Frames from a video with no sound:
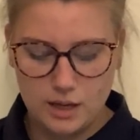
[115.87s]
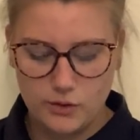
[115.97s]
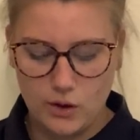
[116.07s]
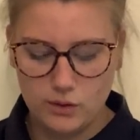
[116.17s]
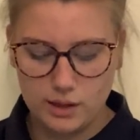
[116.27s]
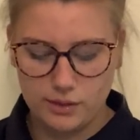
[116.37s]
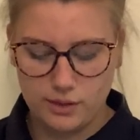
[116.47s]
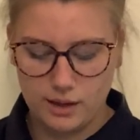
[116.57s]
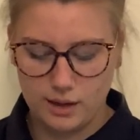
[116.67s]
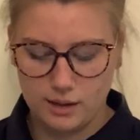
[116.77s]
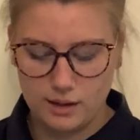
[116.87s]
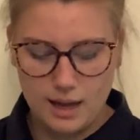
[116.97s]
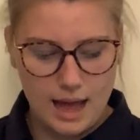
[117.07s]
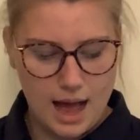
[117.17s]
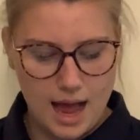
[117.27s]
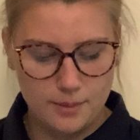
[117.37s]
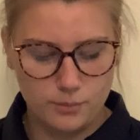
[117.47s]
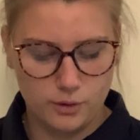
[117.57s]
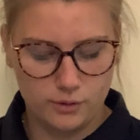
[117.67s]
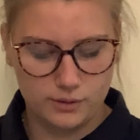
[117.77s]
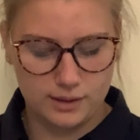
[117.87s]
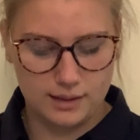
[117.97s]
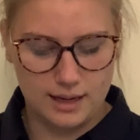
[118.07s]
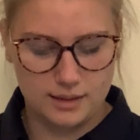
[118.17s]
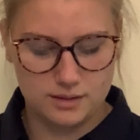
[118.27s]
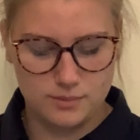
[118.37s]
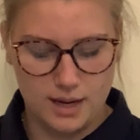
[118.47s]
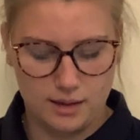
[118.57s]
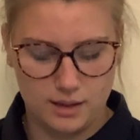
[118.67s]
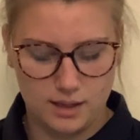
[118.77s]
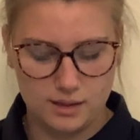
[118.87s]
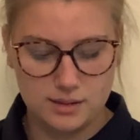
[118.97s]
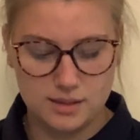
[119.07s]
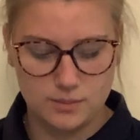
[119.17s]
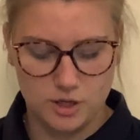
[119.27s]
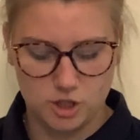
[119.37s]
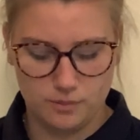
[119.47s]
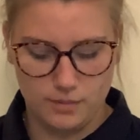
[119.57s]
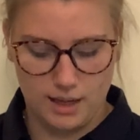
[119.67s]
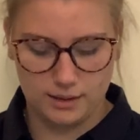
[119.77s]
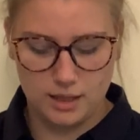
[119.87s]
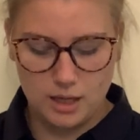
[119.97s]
"The only thing I'm perfect at is making Sebastian mad.